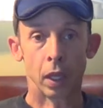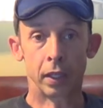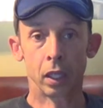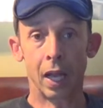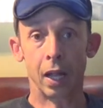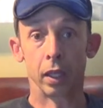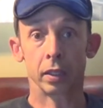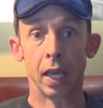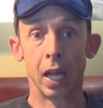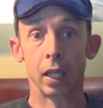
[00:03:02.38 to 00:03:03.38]
I tell
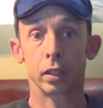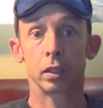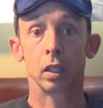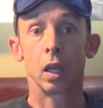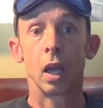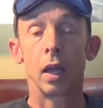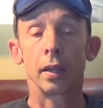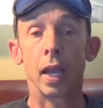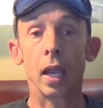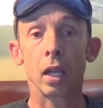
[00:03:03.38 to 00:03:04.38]
Alex, Alex,
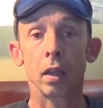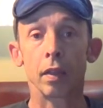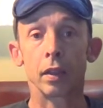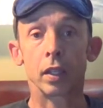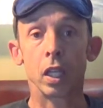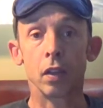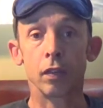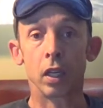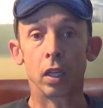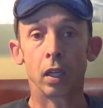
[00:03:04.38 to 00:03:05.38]
take the
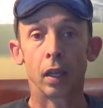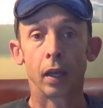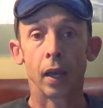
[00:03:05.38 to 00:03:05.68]
TV